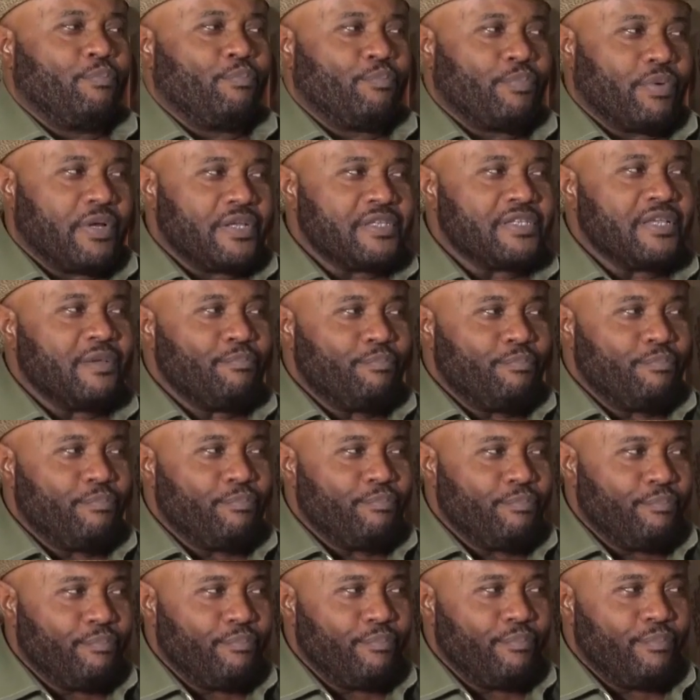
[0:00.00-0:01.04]
President
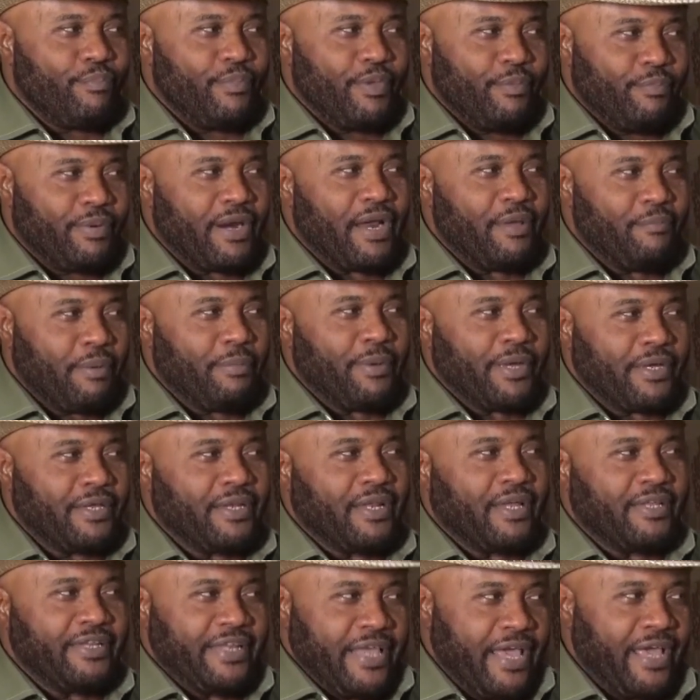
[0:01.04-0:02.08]
Ibrahim
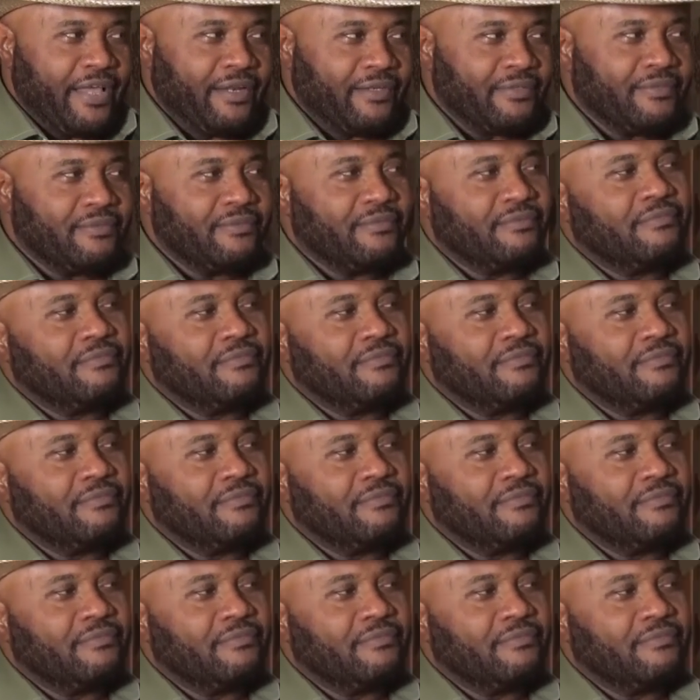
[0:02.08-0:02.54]
Babangida then